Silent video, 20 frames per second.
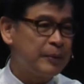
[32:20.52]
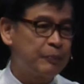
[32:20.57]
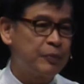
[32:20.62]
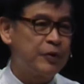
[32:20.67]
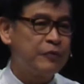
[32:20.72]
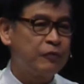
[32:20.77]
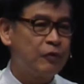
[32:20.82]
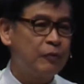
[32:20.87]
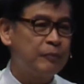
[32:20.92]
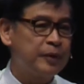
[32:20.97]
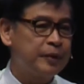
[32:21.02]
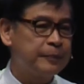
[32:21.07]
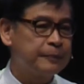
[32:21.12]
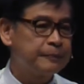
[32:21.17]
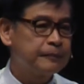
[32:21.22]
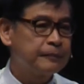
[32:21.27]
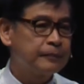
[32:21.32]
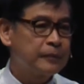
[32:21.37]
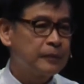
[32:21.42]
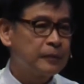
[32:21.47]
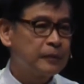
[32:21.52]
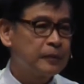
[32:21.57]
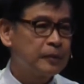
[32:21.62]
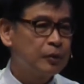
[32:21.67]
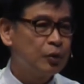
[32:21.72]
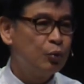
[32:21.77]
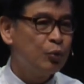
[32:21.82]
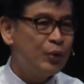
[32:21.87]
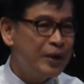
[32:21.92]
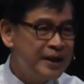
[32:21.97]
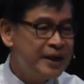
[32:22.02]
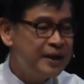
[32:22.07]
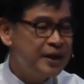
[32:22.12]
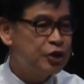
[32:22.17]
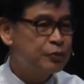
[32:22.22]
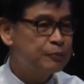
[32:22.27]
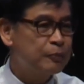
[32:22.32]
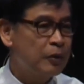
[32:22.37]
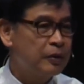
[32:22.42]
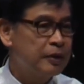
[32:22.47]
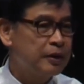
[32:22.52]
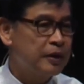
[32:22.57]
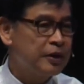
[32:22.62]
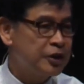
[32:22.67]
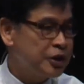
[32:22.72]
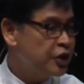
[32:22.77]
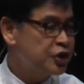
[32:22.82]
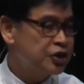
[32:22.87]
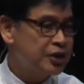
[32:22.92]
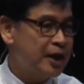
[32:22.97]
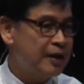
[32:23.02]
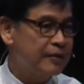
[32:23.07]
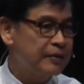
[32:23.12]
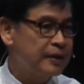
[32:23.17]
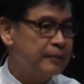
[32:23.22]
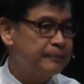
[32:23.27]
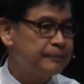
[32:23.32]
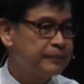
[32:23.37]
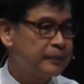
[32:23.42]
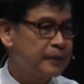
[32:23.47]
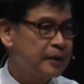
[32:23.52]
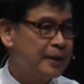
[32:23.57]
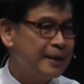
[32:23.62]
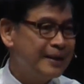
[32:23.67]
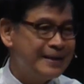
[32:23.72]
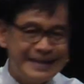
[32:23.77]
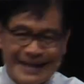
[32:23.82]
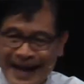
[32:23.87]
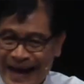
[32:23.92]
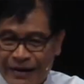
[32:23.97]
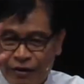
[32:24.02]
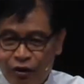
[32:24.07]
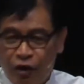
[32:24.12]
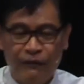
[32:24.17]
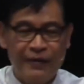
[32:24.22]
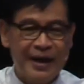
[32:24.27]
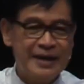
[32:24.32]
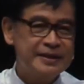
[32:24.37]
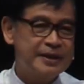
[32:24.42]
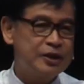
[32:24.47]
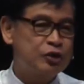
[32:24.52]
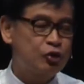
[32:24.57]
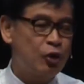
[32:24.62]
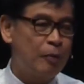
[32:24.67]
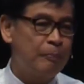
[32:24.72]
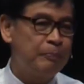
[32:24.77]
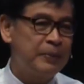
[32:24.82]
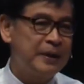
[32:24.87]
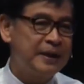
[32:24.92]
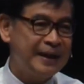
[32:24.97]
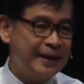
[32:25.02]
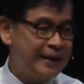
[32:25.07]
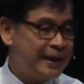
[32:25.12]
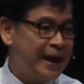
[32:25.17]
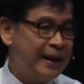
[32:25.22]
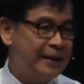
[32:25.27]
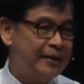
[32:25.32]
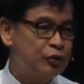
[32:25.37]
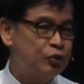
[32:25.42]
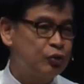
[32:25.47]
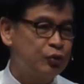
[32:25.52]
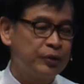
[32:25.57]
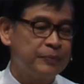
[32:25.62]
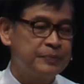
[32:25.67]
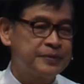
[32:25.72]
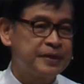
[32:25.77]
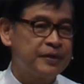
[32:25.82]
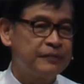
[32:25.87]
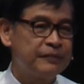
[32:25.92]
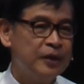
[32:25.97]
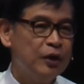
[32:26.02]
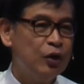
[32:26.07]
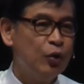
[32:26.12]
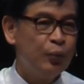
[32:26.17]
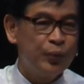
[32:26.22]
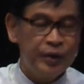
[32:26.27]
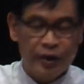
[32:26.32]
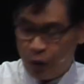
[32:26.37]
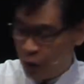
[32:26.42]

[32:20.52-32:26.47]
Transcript: pray for me. We need each other. None of us is complete an island to himself. We